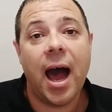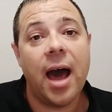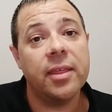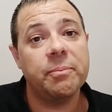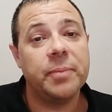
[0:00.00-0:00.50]

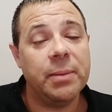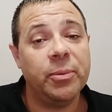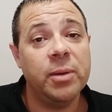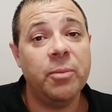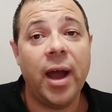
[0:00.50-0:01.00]
Other
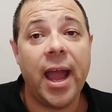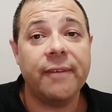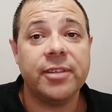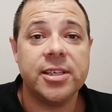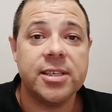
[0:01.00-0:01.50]
people, you might
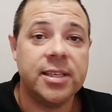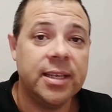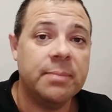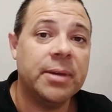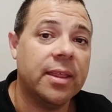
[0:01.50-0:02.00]
have to just
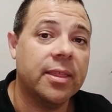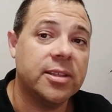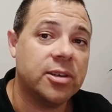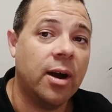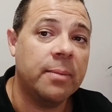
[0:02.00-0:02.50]
limit the
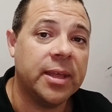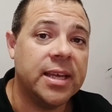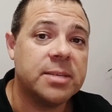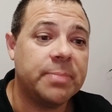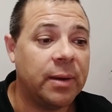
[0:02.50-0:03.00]
time that
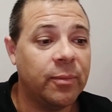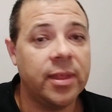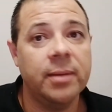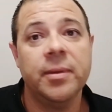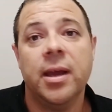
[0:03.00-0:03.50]
you spend with
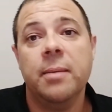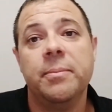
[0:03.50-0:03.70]
them.